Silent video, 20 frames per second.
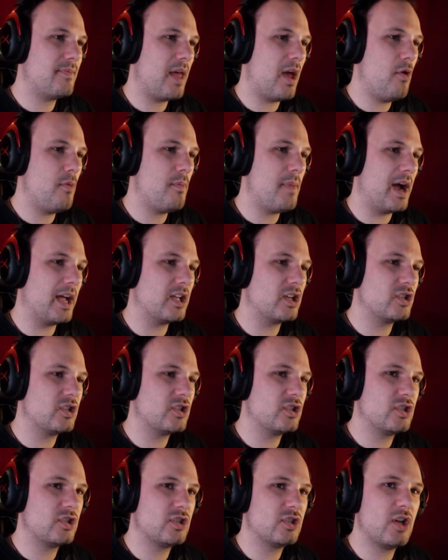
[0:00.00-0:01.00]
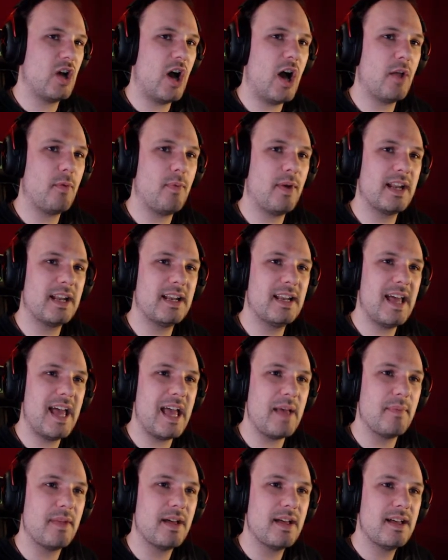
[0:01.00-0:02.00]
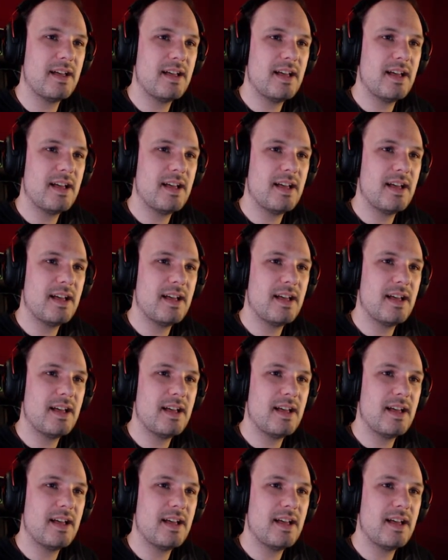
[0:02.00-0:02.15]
Oh my god, what a name.